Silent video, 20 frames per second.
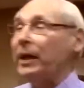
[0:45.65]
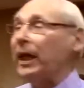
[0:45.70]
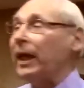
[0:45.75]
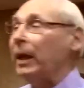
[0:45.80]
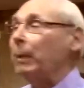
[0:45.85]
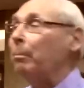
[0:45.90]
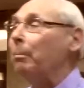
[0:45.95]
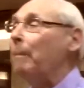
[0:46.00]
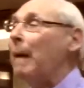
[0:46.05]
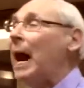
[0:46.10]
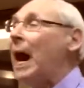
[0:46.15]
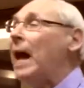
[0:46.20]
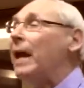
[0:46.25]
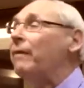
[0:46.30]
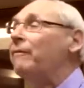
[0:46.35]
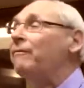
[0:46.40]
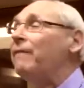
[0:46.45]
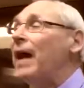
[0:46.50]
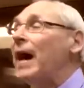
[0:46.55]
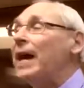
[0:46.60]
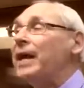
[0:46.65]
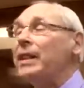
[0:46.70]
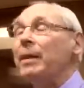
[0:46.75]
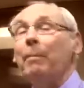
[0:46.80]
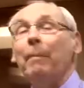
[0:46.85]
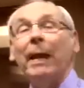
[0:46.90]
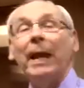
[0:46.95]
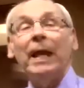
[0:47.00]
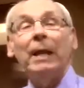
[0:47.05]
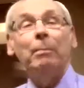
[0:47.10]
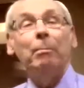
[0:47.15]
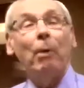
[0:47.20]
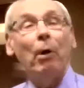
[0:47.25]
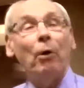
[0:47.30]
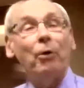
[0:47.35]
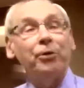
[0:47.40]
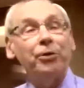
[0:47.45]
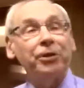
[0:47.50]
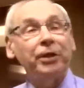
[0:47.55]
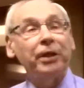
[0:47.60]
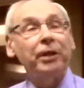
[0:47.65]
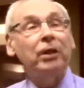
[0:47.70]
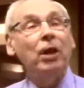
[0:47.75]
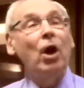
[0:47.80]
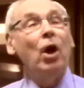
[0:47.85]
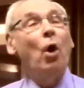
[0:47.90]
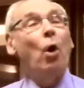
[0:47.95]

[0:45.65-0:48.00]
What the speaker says: It can modify the main motion,